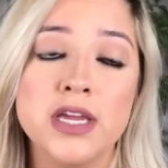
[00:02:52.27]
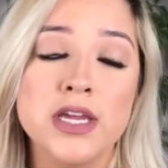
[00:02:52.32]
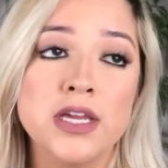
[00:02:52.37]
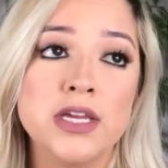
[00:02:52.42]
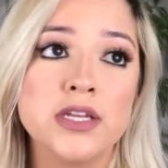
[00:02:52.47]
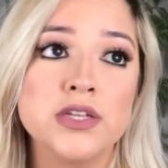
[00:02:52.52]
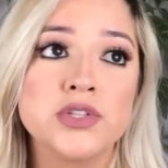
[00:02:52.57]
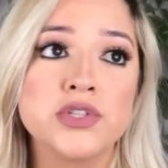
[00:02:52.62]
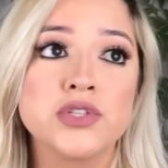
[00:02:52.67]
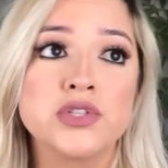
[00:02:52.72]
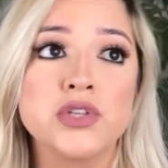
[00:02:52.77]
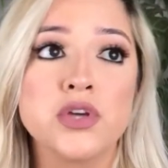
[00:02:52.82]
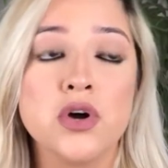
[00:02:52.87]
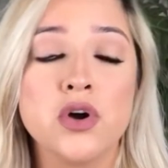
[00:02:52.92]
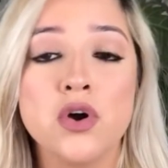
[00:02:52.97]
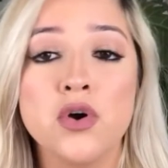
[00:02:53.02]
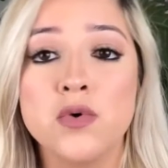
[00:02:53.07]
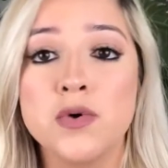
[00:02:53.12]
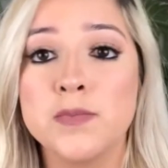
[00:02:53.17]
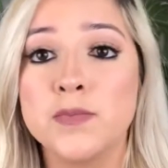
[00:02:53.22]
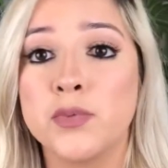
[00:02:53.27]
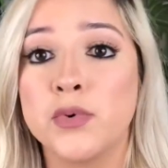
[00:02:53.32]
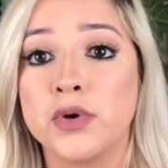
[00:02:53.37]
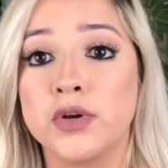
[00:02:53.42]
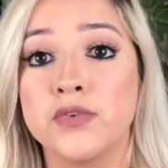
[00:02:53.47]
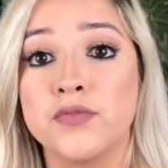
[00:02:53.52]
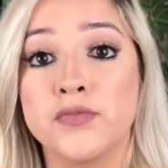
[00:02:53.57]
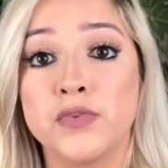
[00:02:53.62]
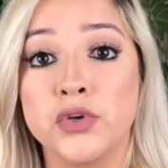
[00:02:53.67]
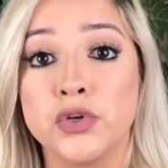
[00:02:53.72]
It is so
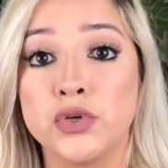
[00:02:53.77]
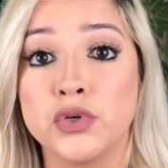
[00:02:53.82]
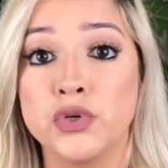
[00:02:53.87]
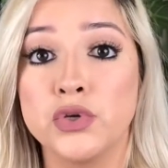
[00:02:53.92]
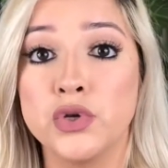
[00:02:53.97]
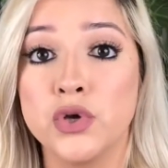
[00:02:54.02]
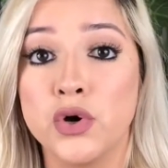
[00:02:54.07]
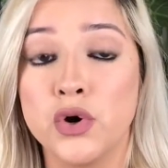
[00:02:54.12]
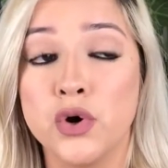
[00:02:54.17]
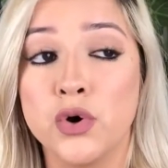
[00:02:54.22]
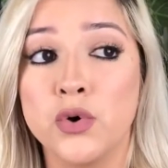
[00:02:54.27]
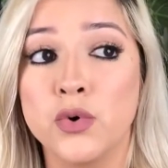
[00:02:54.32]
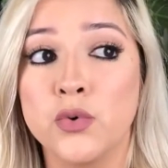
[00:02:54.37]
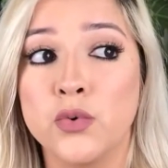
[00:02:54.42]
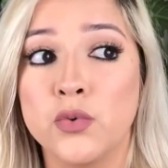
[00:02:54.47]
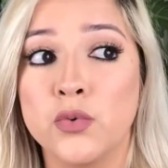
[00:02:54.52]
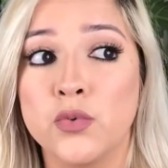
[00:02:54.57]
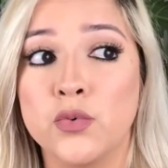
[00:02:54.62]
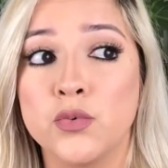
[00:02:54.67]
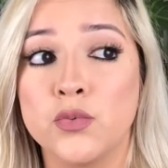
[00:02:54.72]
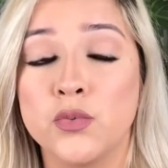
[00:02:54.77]
important for you to know